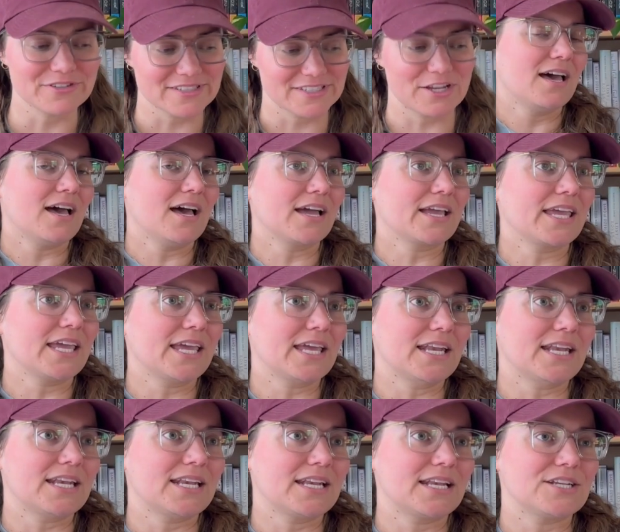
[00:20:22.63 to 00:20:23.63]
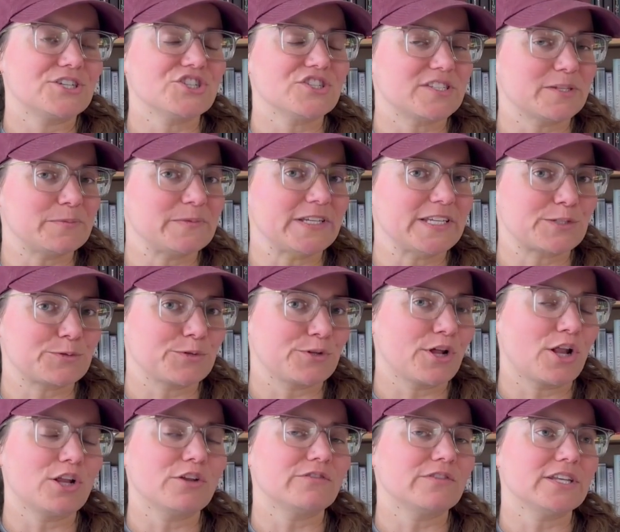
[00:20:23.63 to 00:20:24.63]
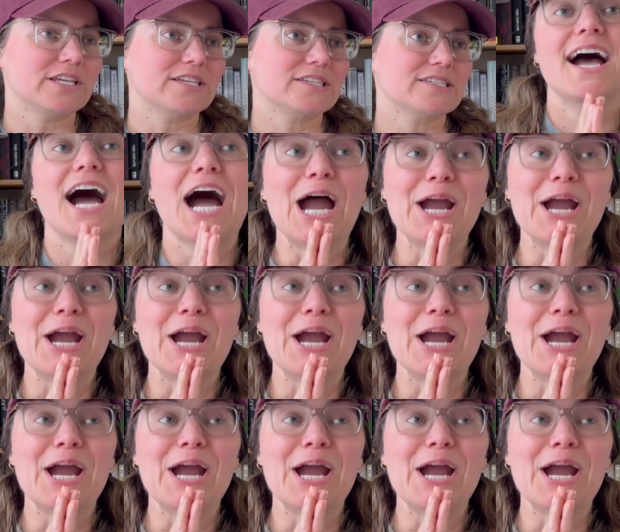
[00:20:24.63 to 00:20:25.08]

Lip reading: So again, just obsessed with all of this.